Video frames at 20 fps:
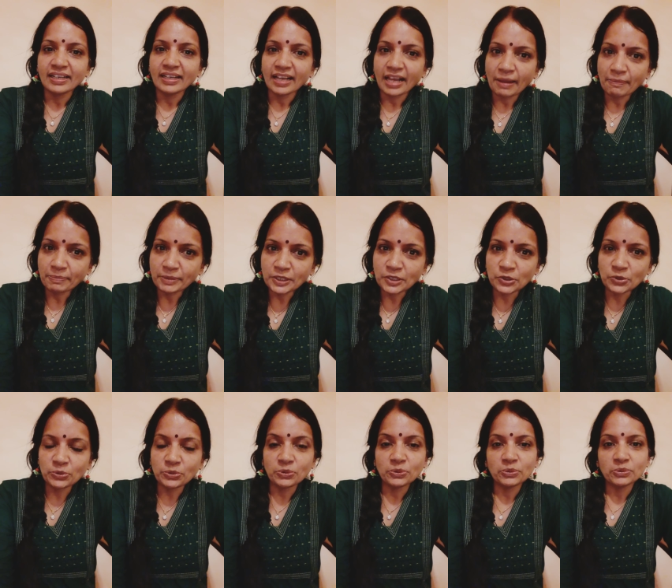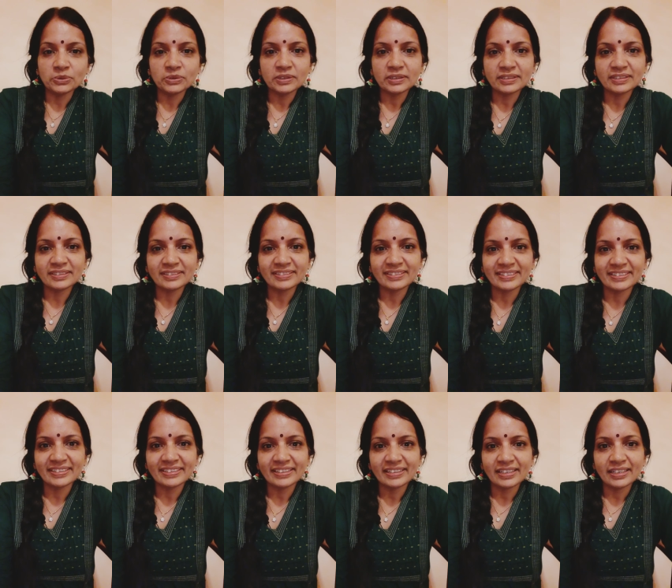Happy to
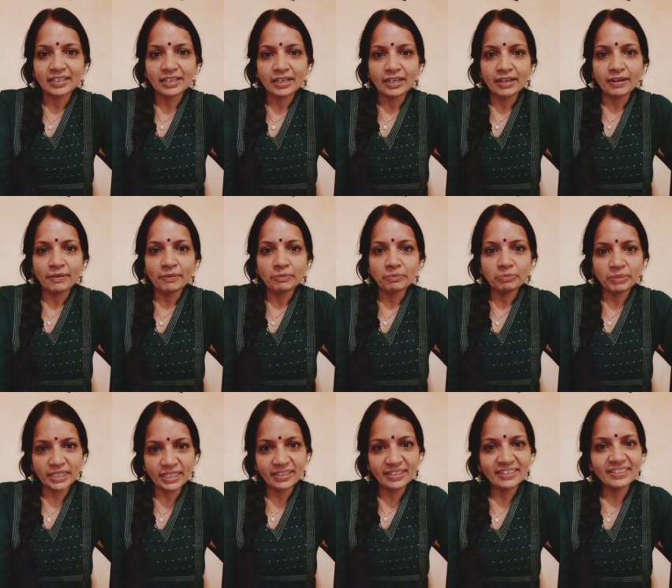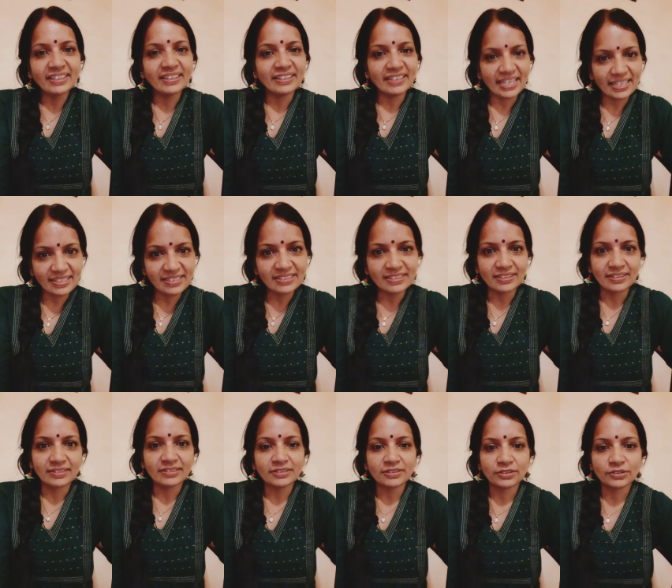be in the next
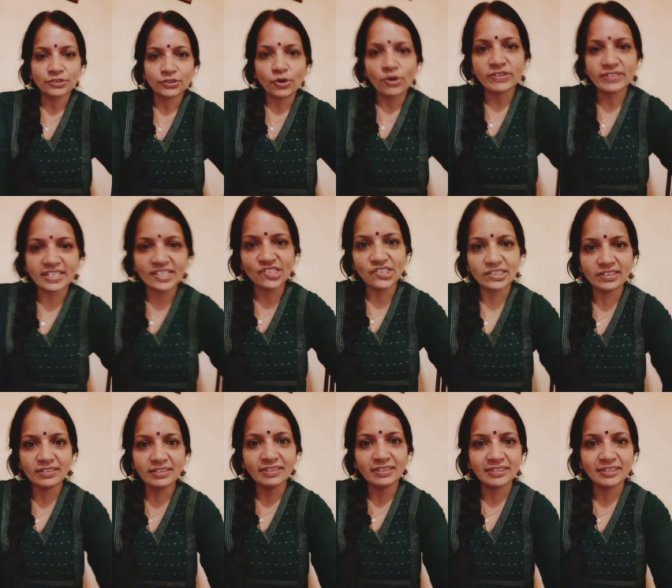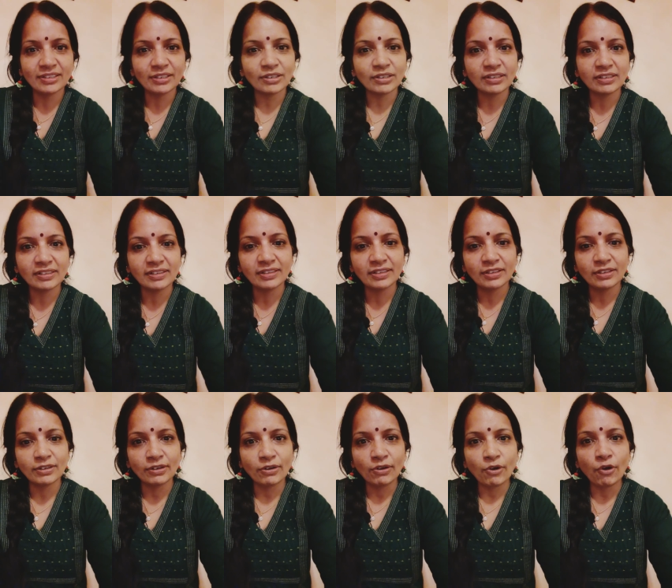talk session
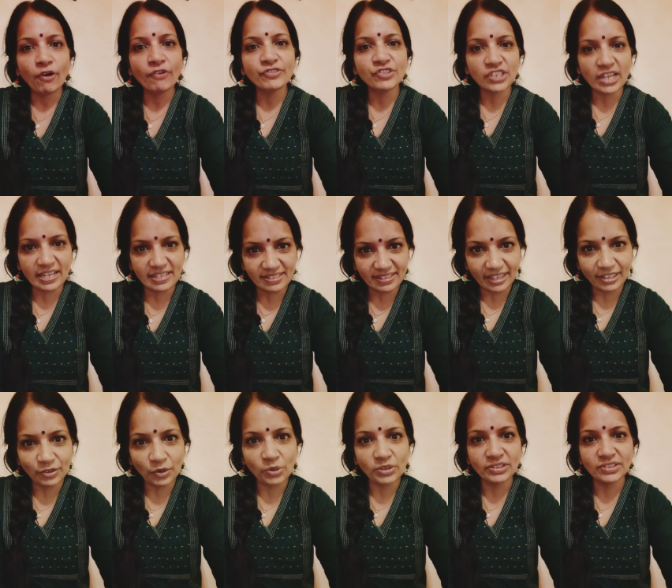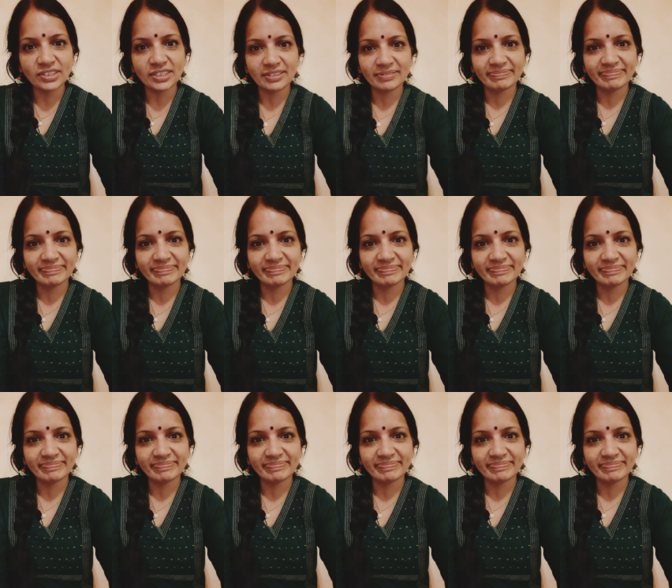of child psychology.